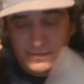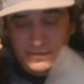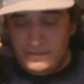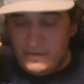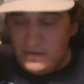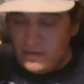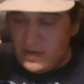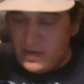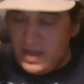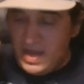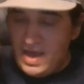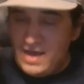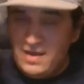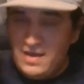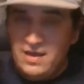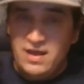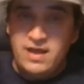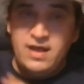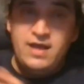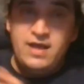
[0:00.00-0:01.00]
Okay,
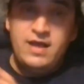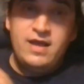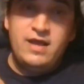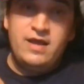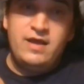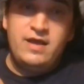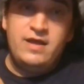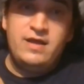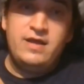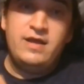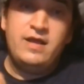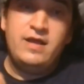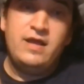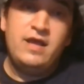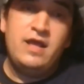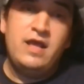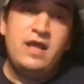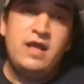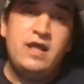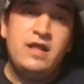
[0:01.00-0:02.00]

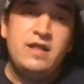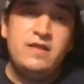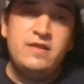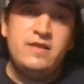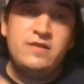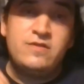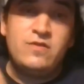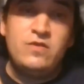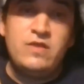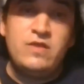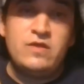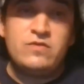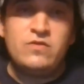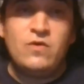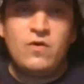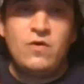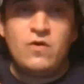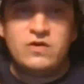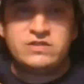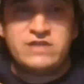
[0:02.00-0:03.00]
the
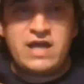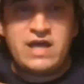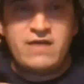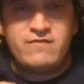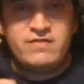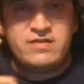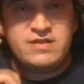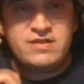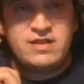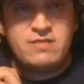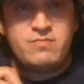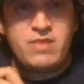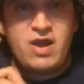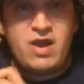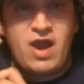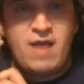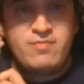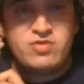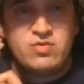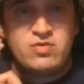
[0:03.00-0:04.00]
dogs obviously.
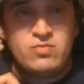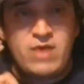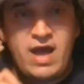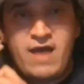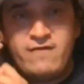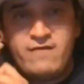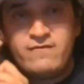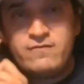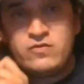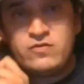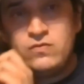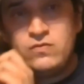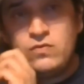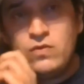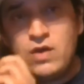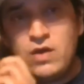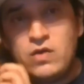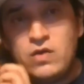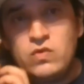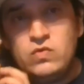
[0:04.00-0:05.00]
Perhaps you might have
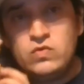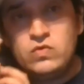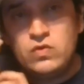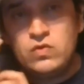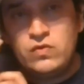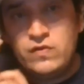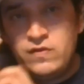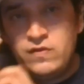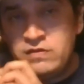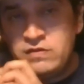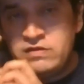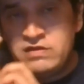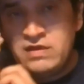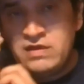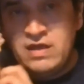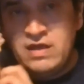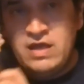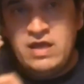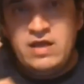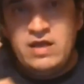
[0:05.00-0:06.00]
to Google this.
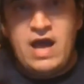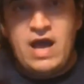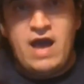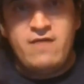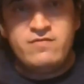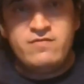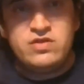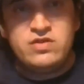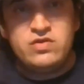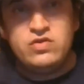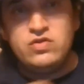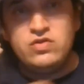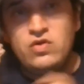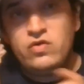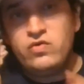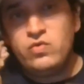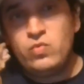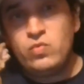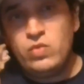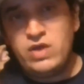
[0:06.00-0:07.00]
Obviously, you know
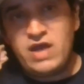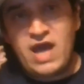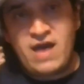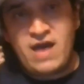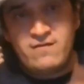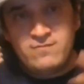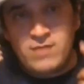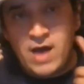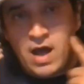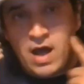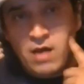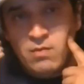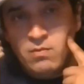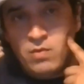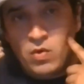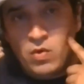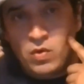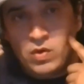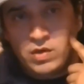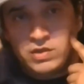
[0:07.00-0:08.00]
we have
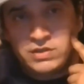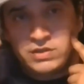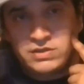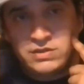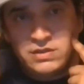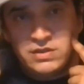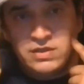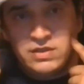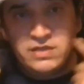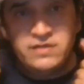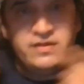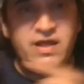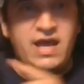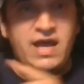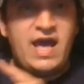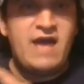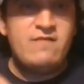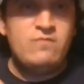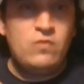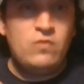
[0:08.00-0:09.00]
molars. They
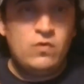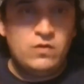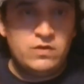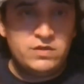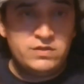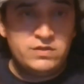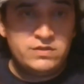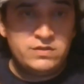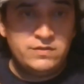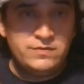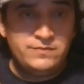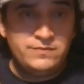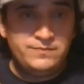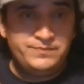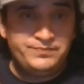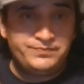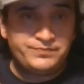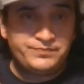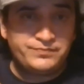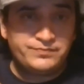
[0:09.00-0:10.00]
have molars.
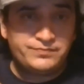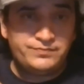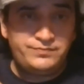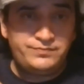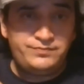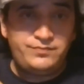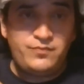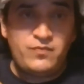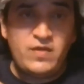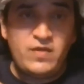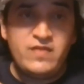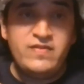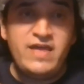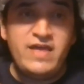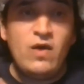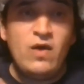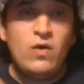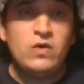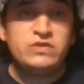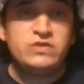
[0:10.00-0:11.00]
They
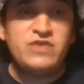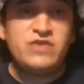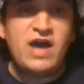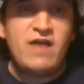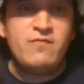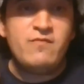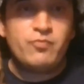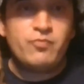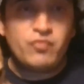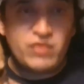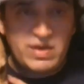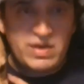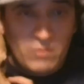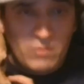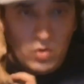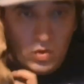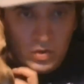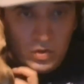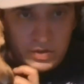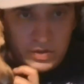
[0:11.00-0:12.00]
also have
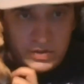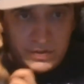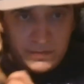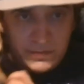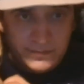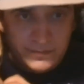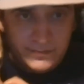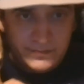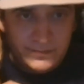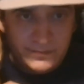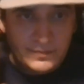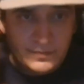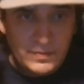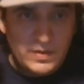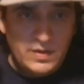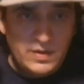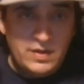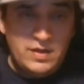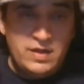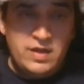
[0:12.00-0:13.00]
premolars.
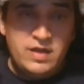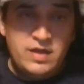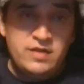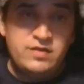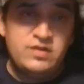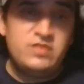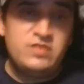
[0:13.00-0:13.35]
These